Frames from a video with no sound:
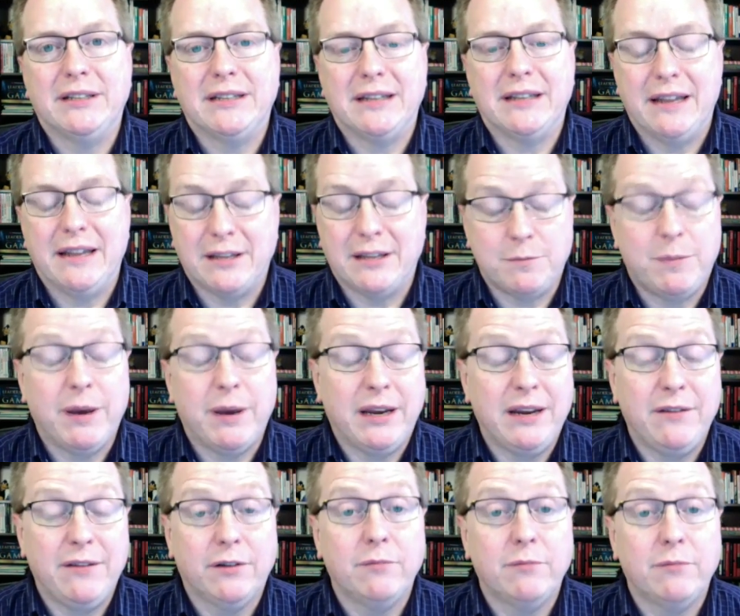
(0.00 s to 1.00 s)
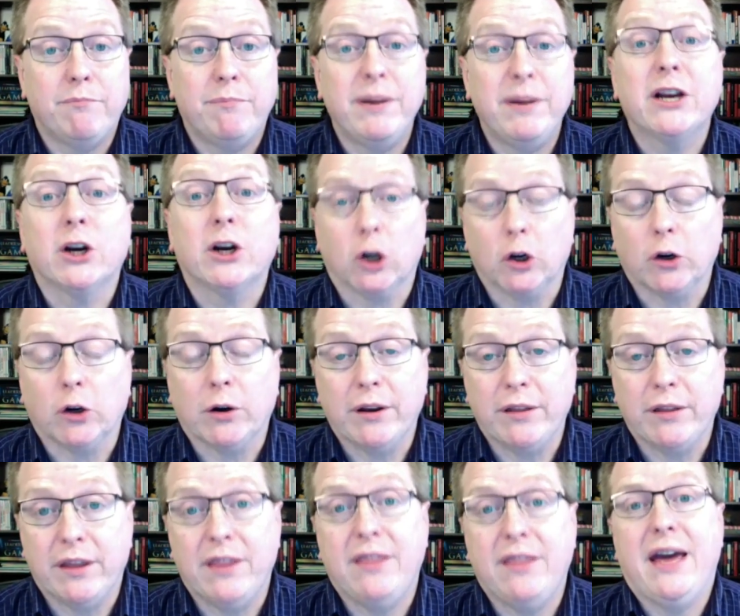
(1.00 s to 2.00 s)
it's been even bigger
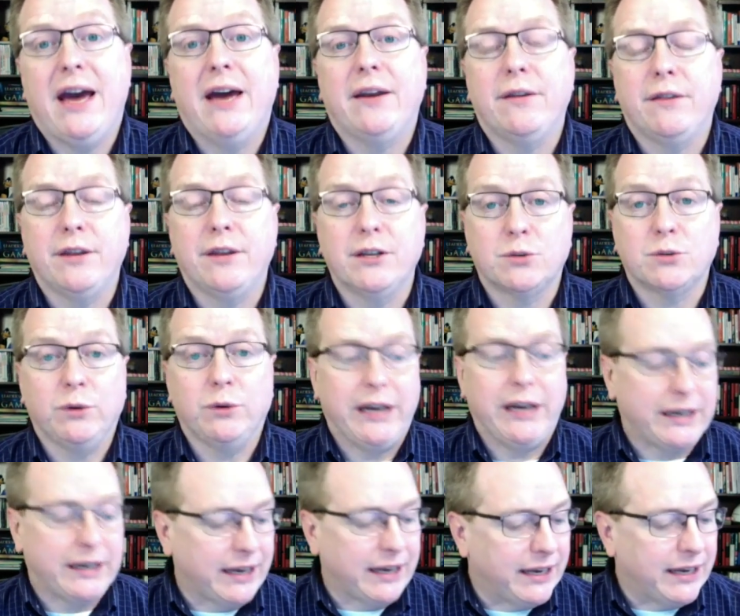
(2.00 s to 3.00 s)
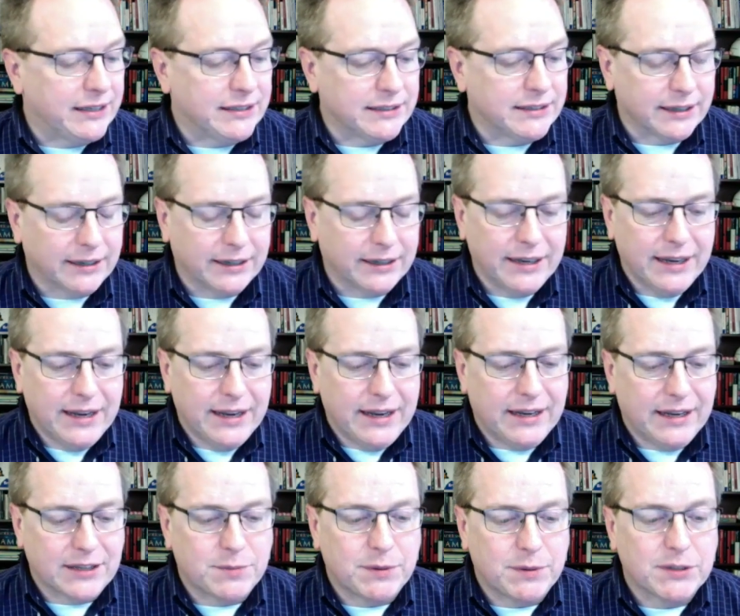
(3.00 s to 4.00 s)
than that this week, and
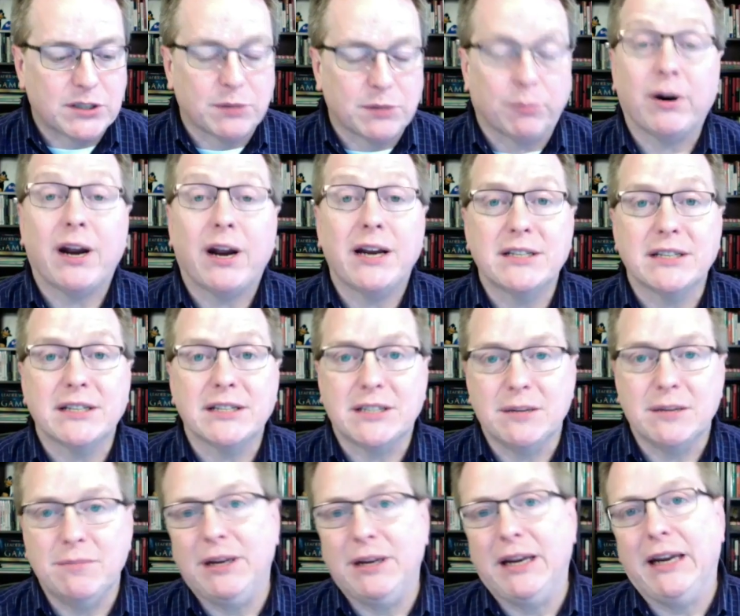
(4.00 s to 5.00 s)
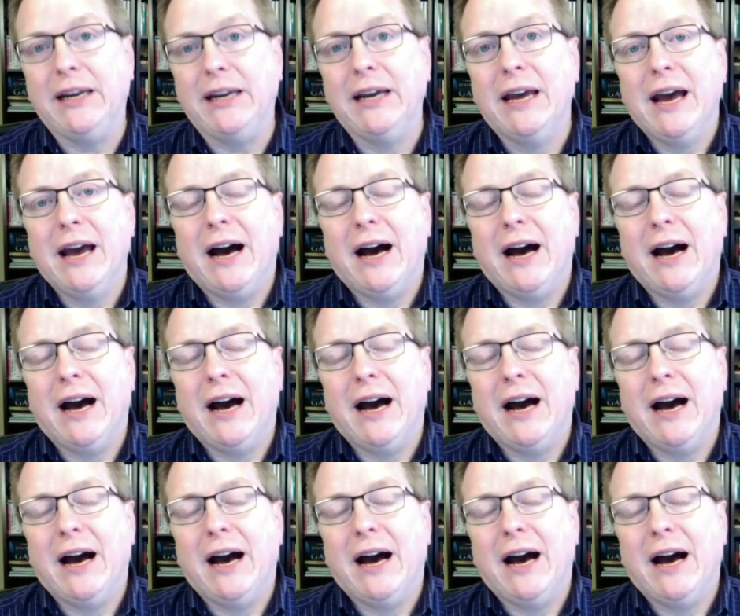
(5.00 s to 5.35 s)
it's been surprising to me.